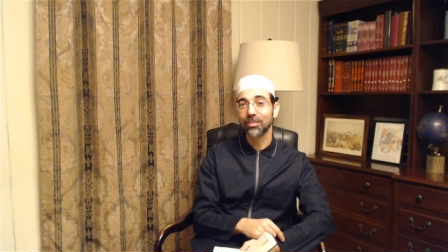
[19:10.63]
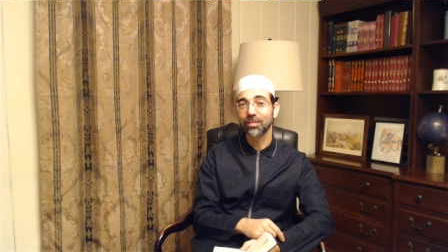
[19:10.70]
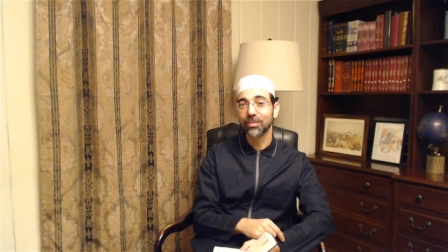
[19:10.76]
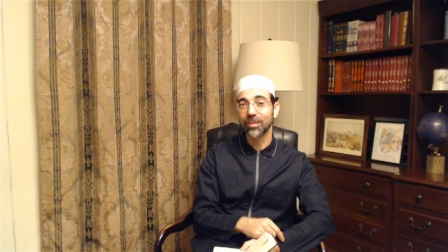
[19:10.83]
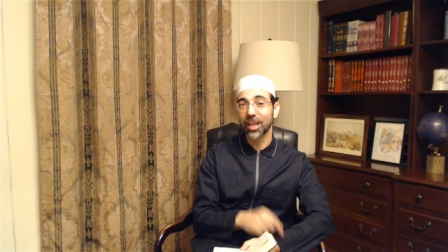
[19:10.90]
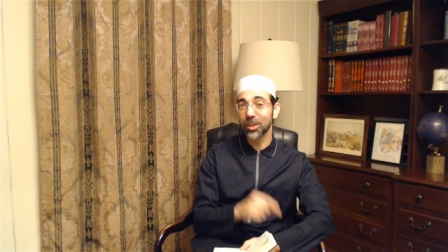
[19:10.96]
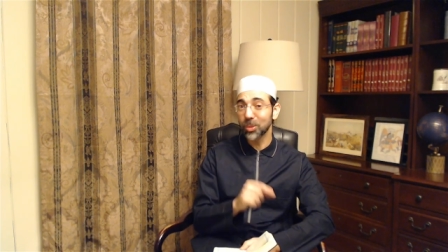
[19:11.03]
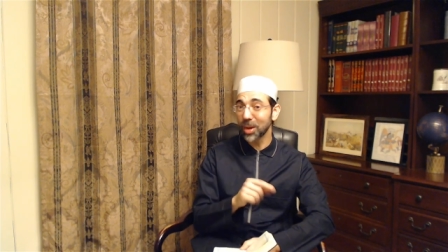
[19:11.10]

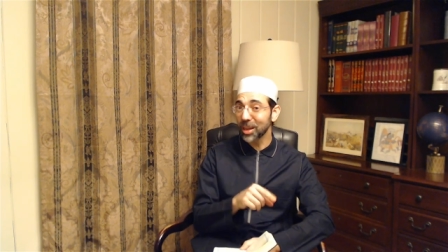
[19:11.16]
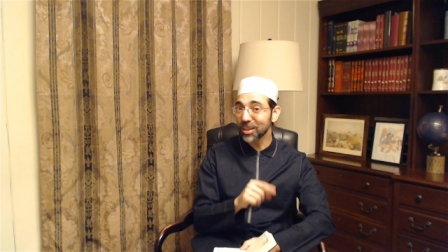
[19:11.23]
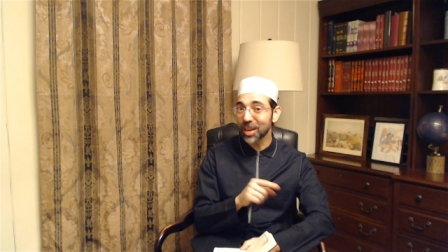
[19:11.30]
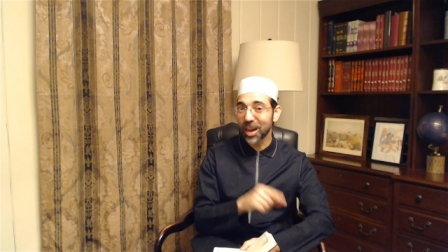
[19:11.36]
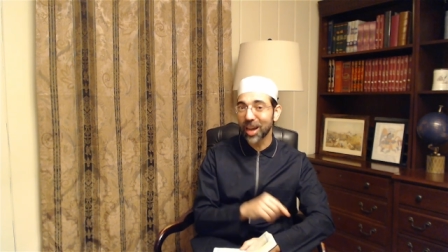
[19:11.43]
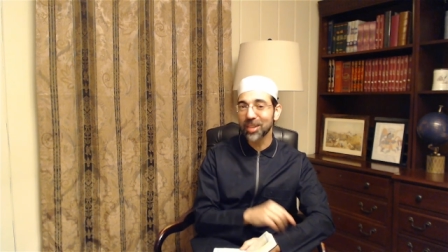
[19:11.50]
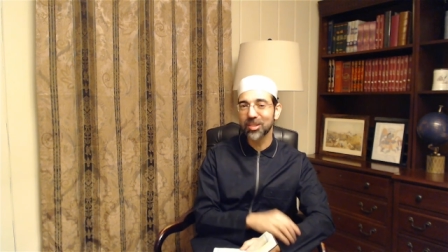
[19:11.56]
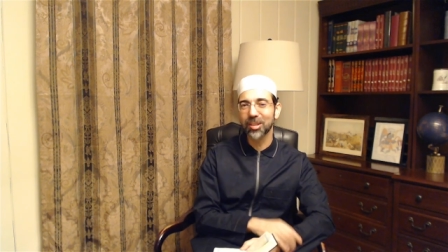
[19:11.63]
That's why Allah
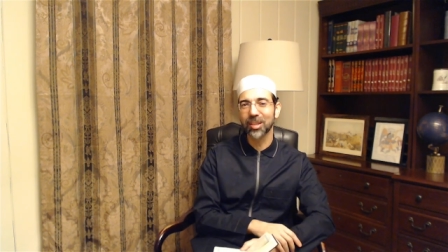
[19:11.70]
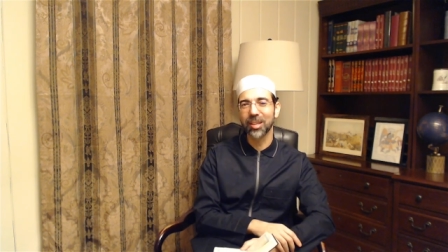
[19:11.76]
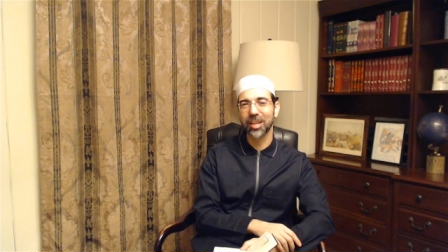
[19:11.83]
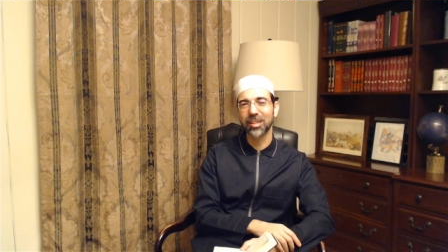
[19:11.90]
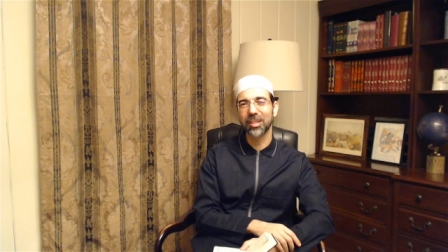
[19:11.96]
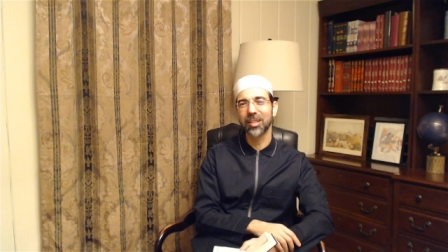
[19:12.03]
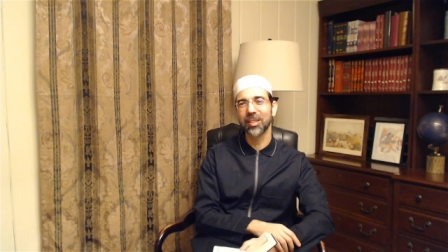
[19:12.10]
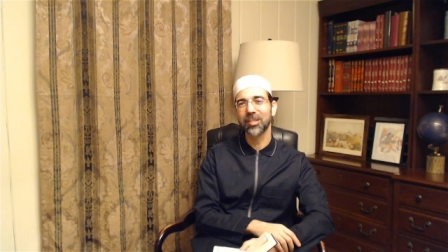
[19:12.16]

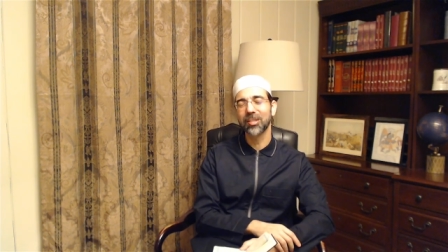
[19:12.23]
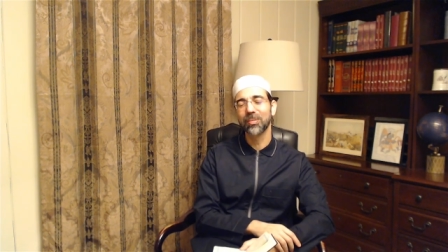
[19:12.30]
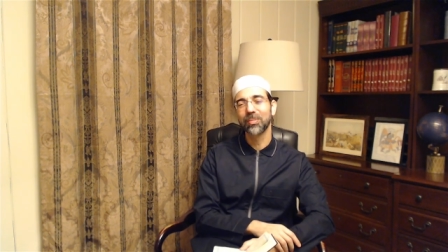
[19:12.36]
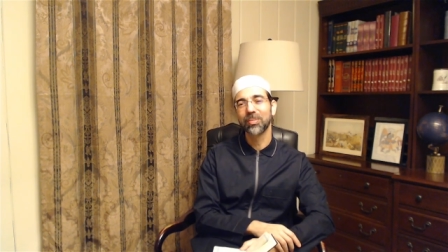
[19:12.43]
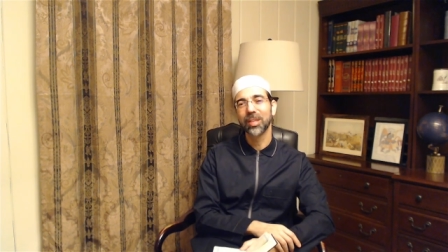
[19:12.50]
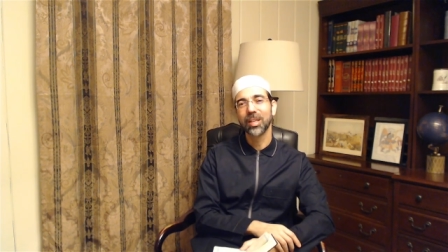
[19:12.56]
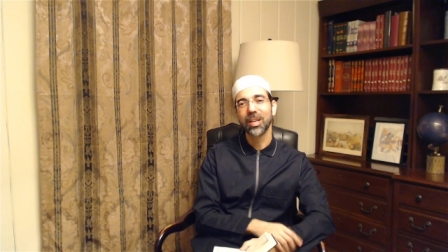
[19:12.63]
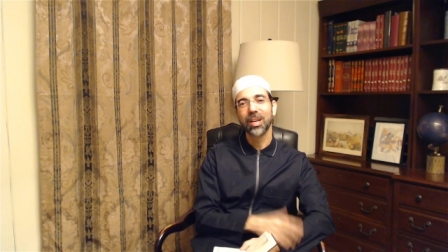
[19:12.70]
isolated us.
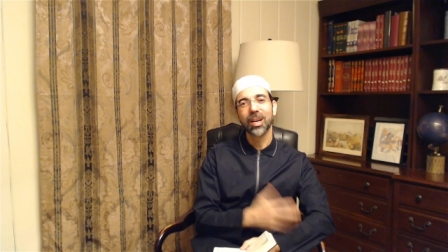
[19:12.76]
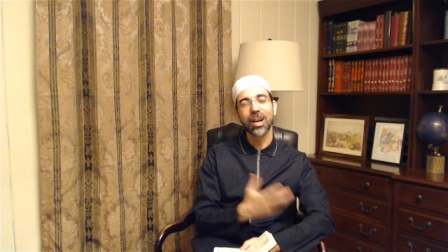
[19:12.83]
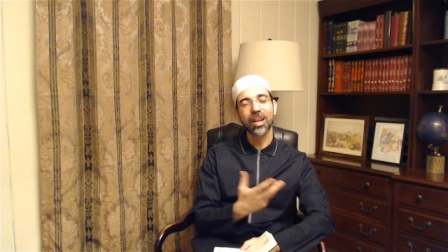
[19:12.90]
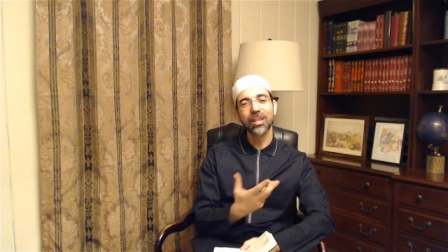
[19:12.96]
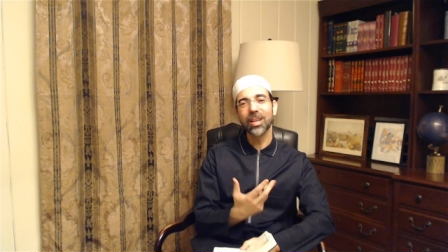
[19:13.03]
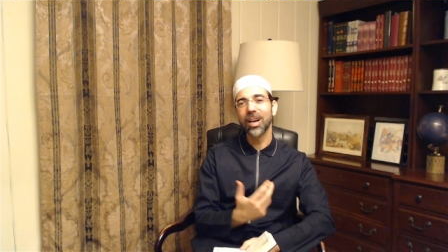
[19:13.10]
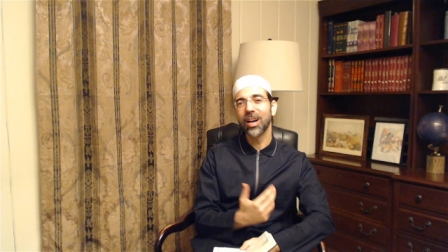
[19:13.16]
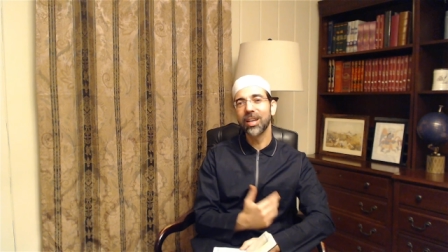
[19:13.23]

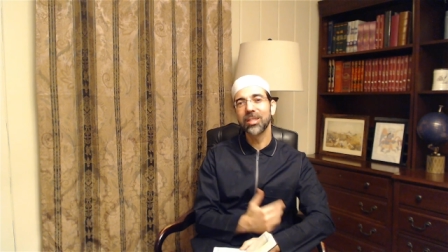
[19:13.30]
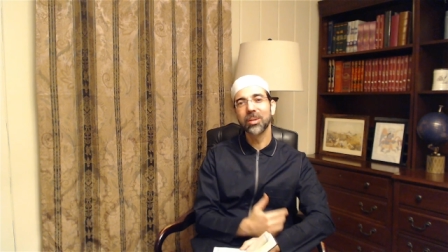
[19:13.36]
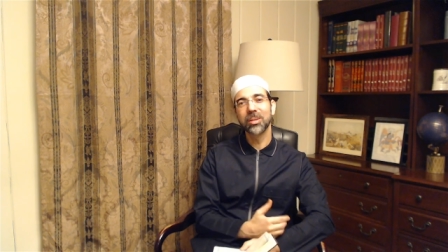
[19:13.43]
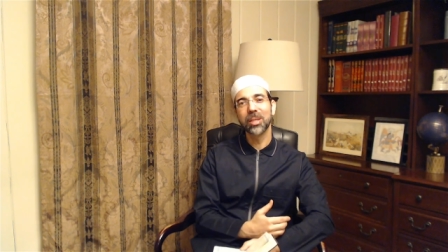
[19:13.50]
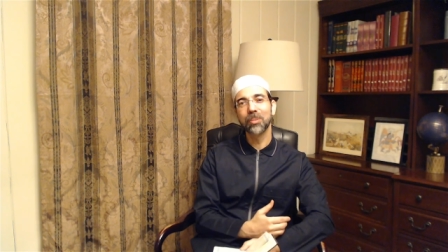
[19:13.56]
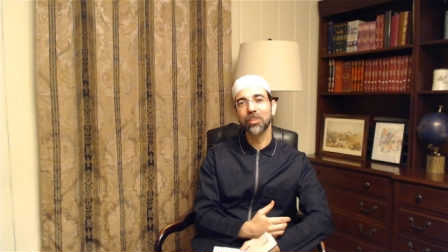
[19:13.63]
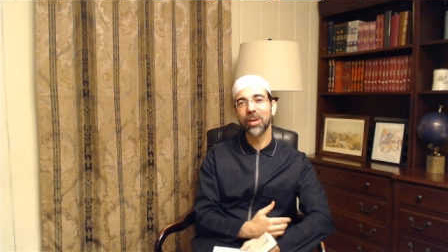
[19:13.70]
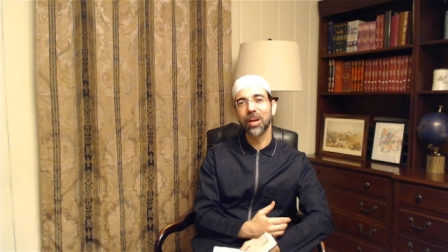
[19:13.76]
Allah Azza wa
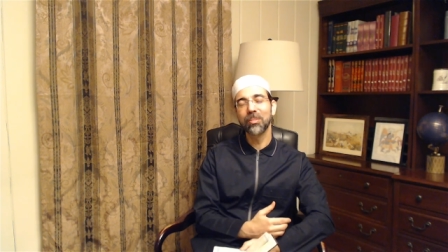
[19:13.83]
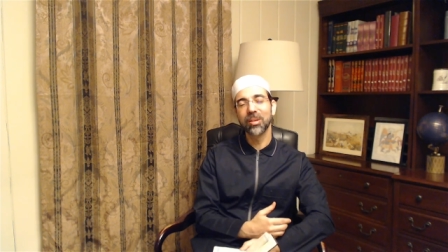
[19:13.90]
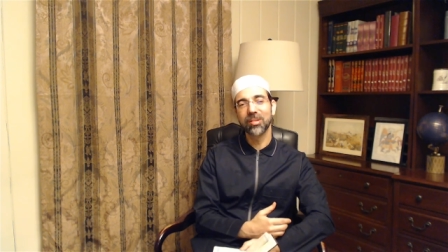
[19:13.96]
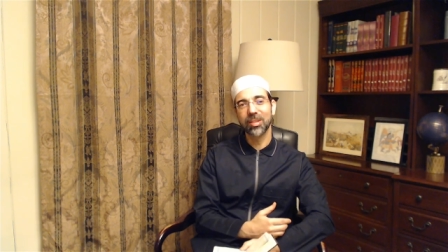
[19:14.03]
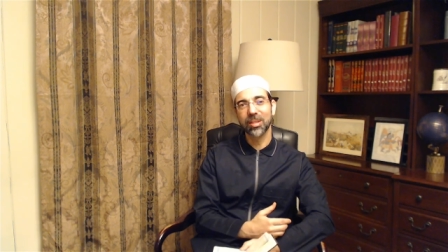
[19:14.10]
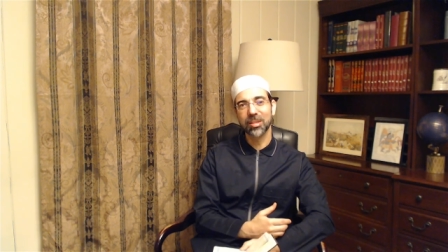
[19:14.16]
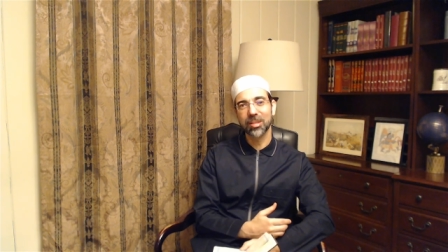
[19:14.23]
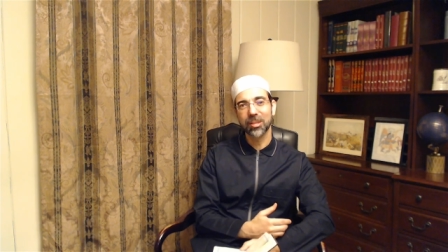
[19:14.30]

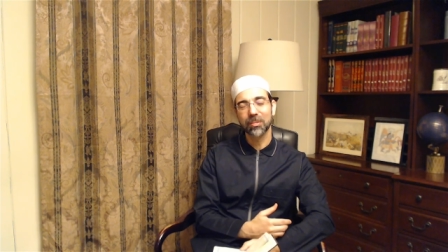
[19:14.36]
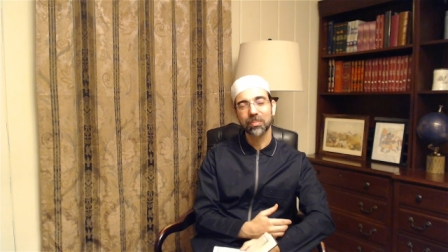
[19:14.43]
promises